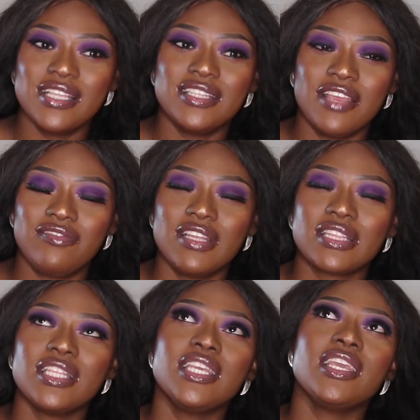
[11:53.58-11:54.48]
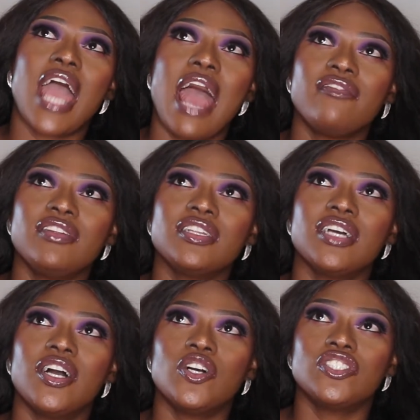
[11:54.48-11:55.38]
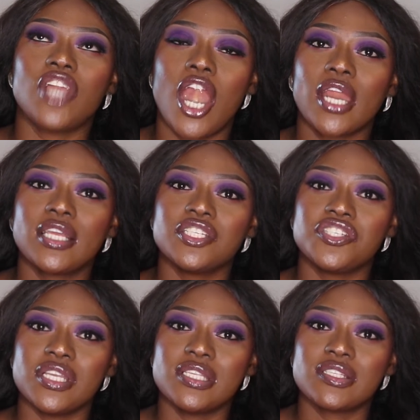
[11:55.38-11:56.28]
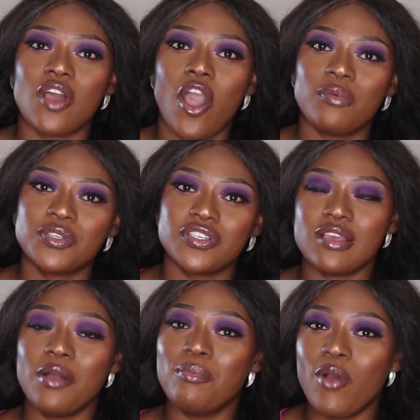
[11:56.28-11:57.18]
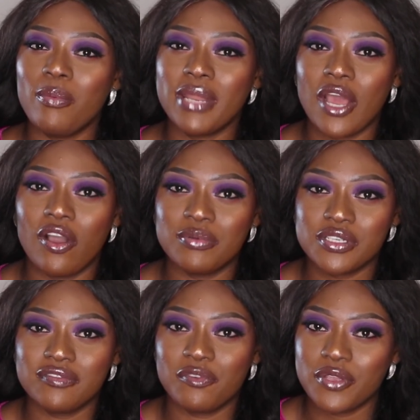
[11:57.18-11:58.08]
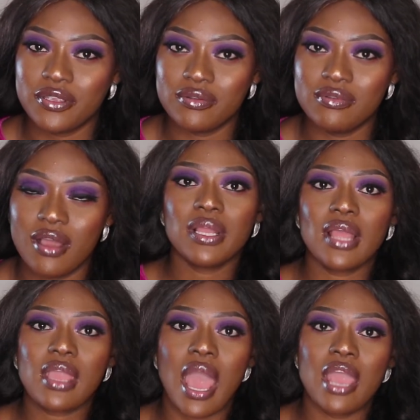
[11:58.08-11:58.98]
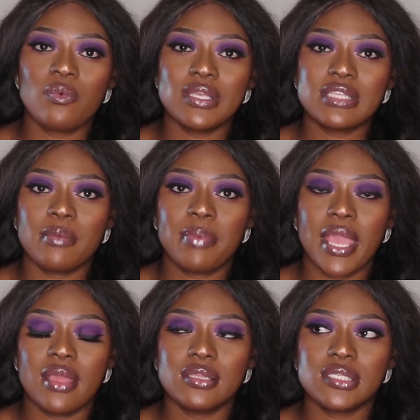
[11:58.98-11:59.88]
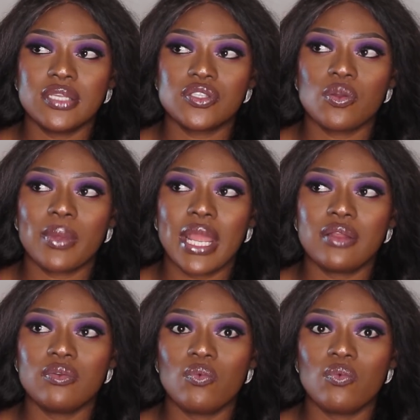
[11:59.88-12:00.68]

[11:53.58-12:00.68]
definitely having a dark jeans option, a more better option for you. Wear like high-waisted pants, and so when I